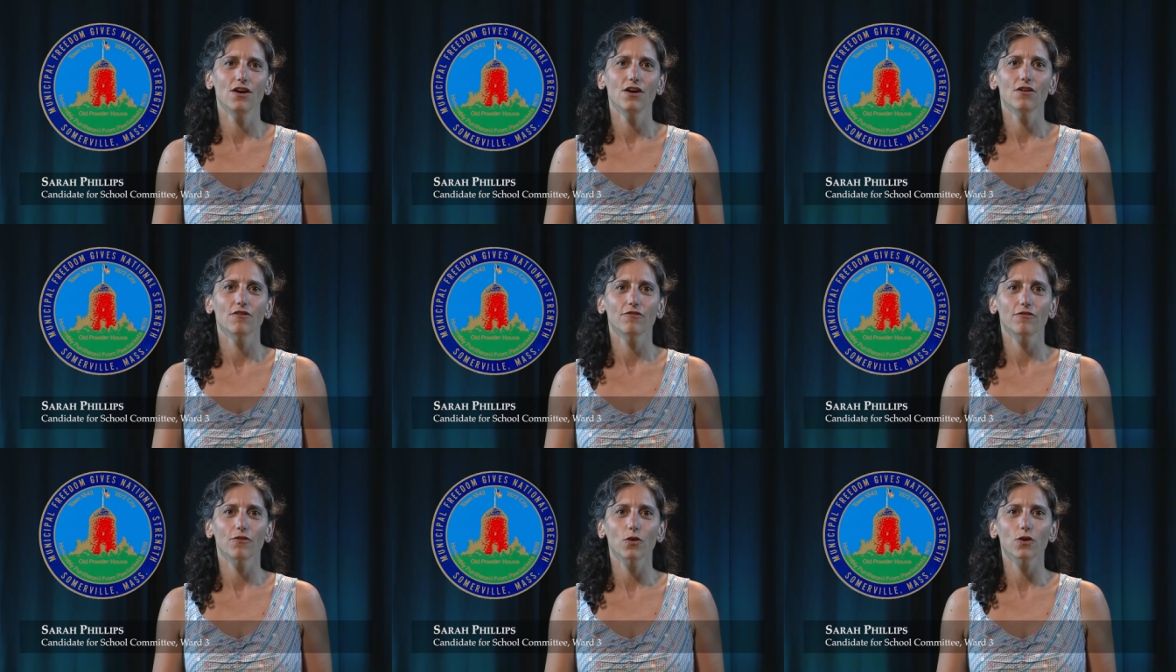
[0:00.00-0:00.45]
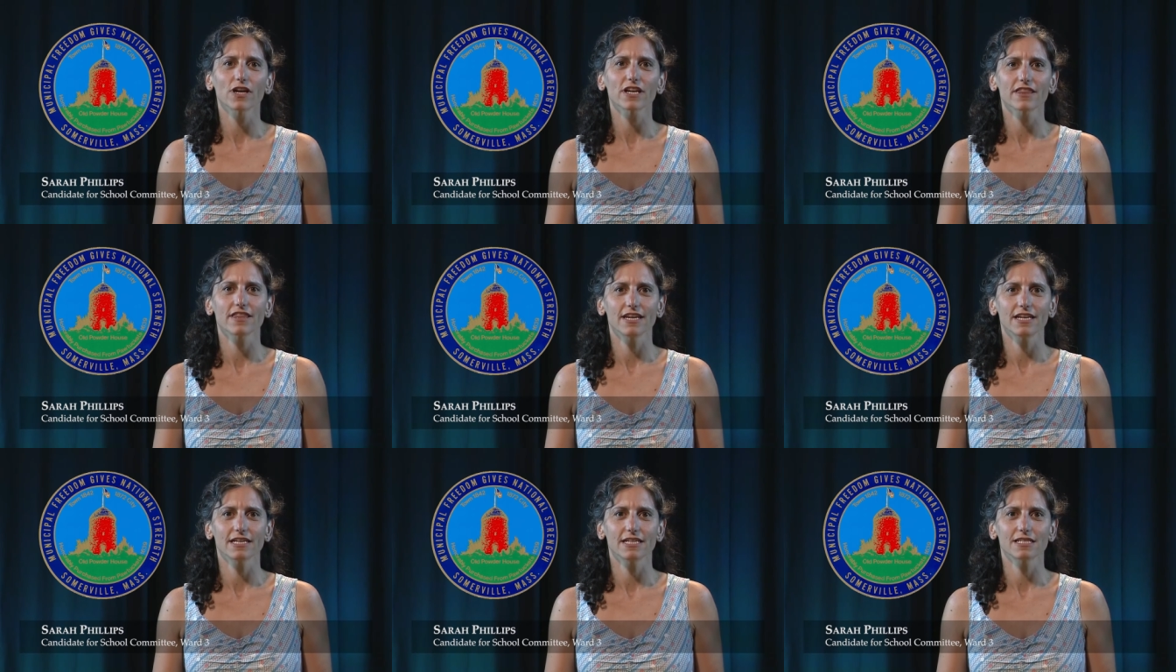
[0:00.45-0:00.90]
Four
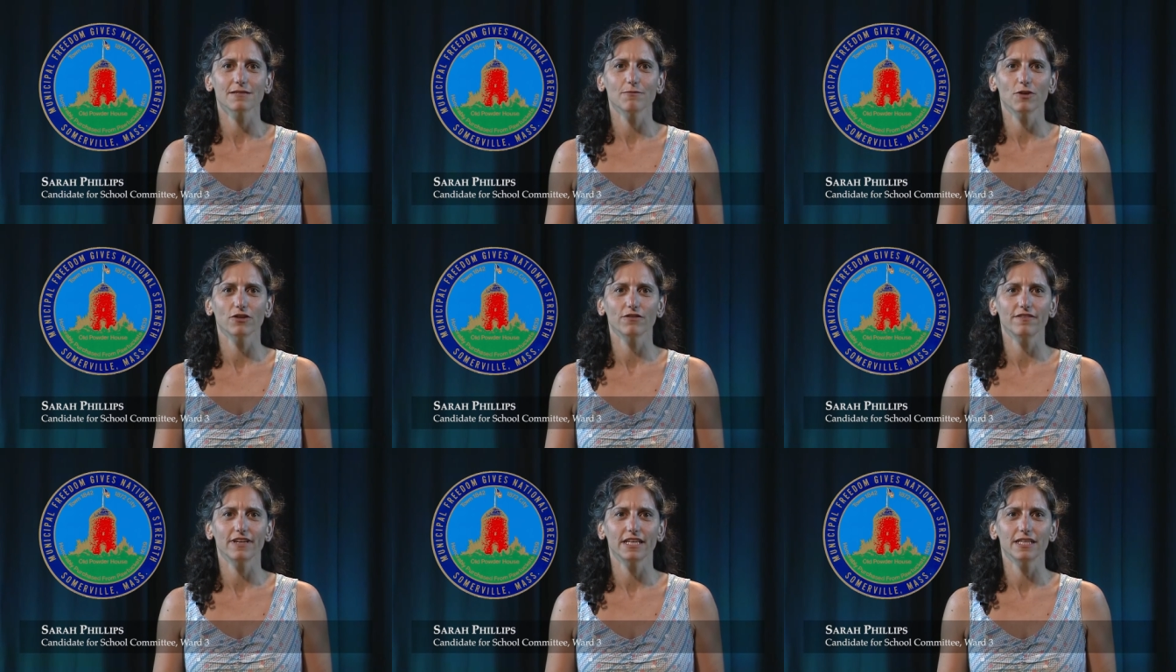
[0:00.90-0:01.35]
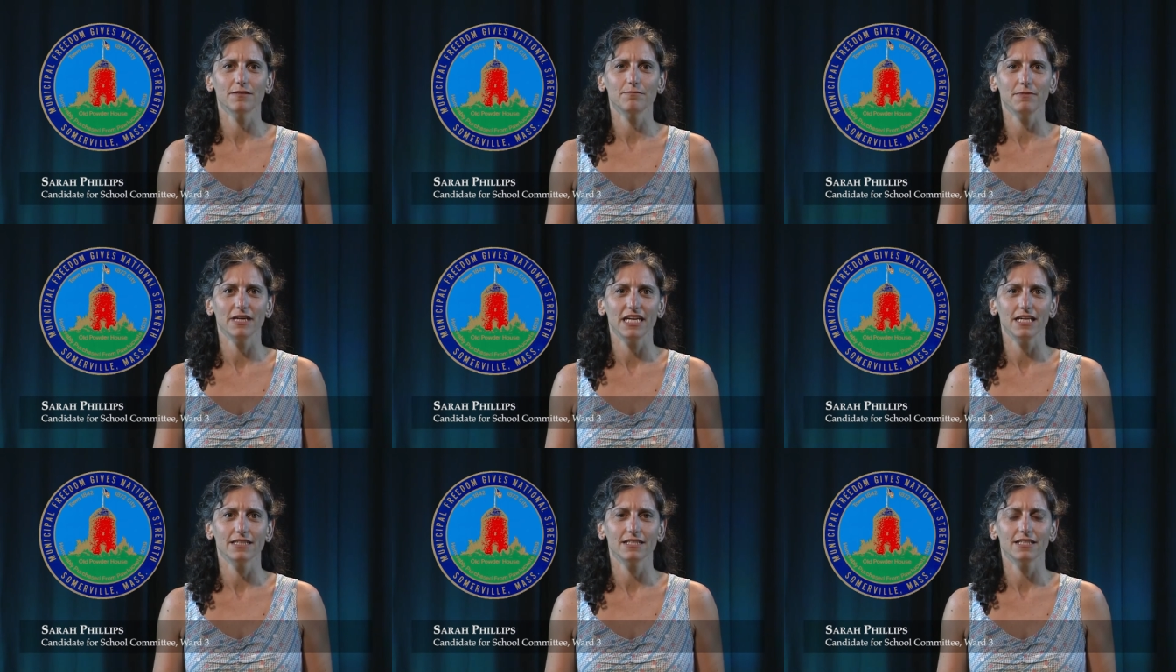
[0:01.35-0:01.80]
things motivated
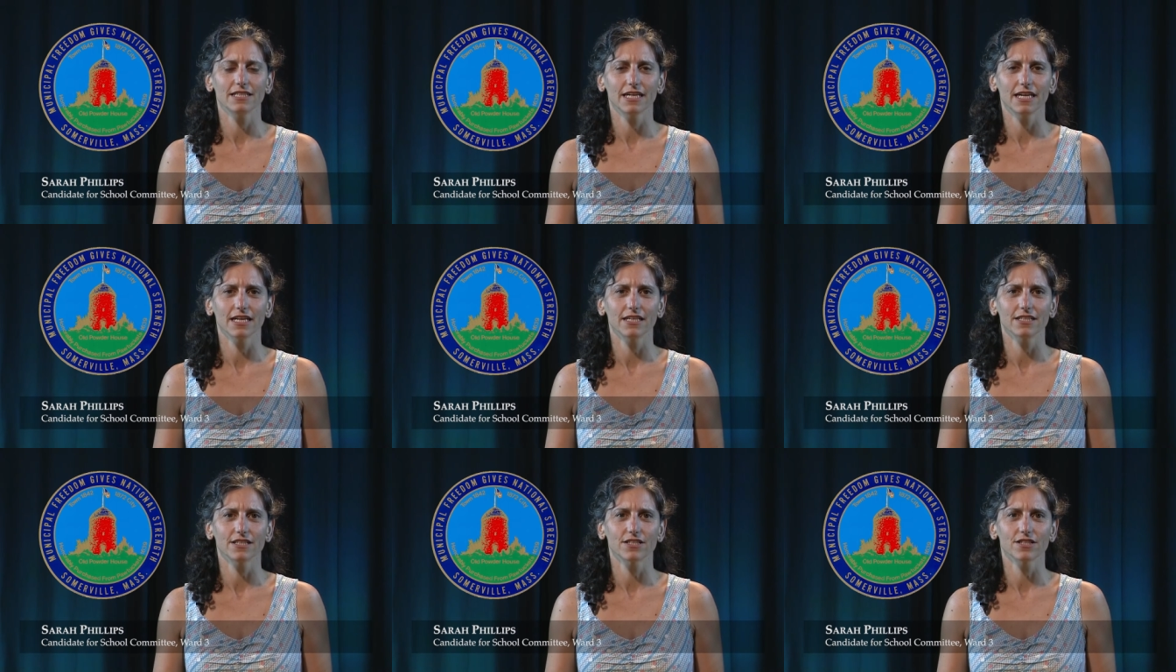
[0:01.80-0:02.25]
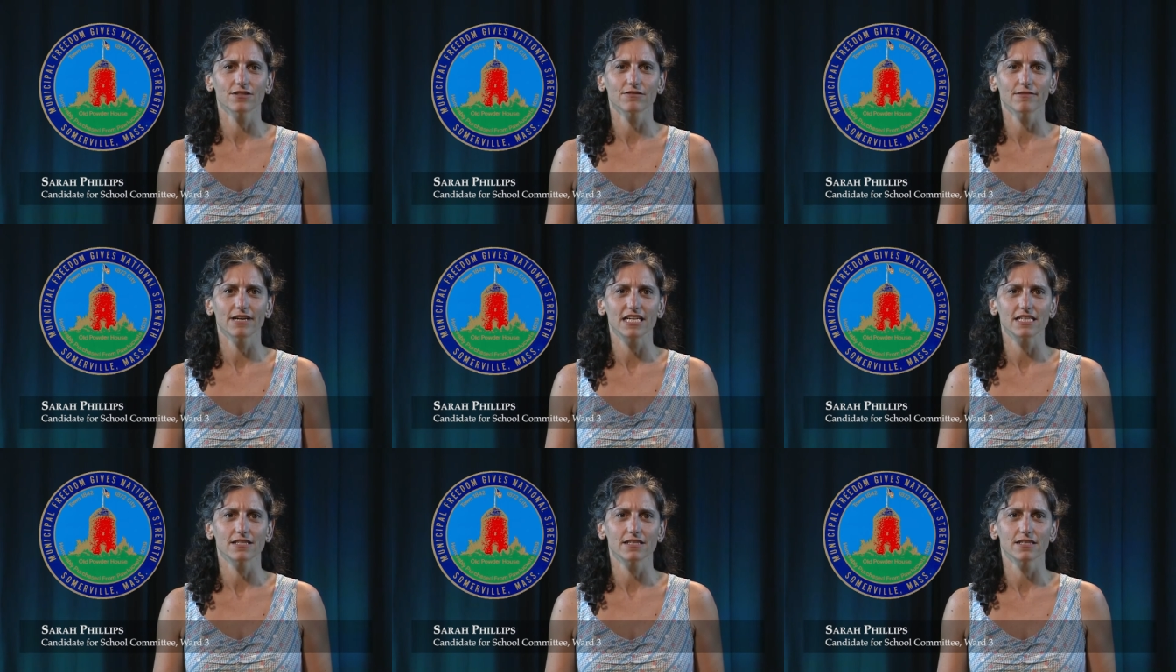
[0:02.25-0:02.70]
me to get into the
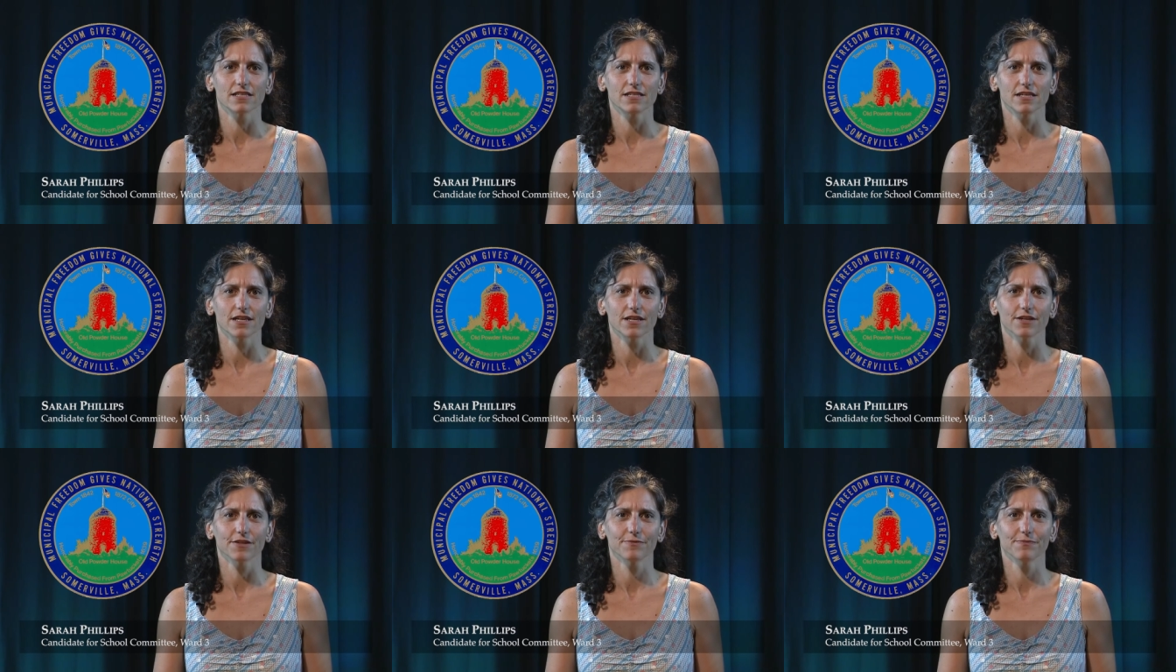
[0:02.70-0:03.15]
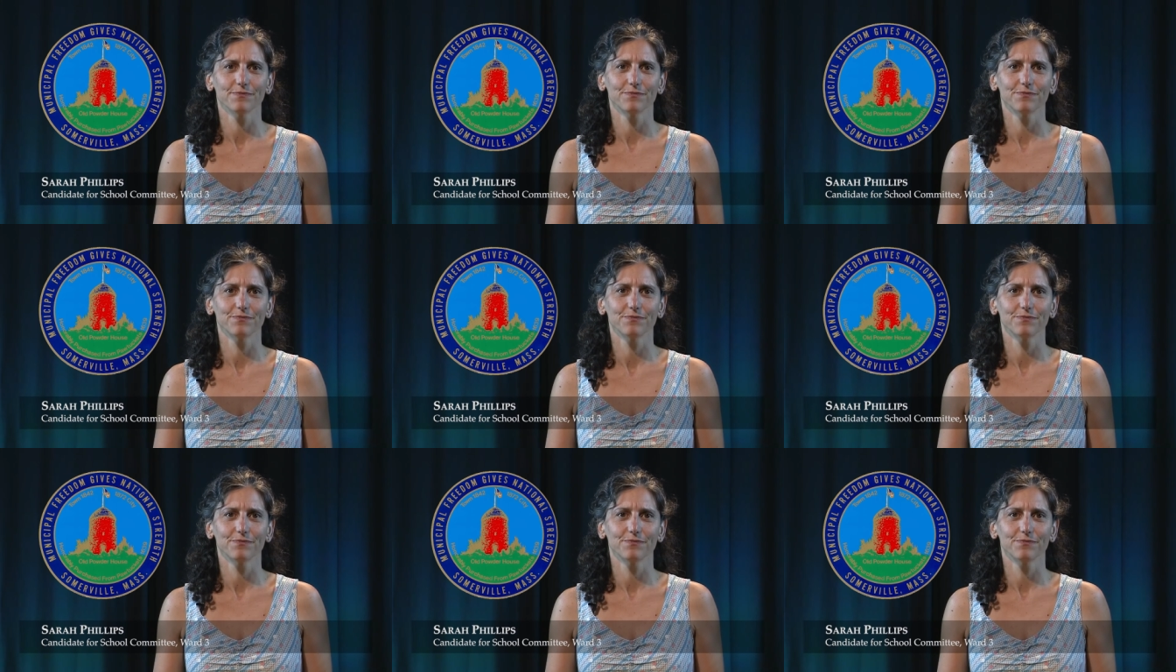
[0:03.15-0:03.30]
race this year.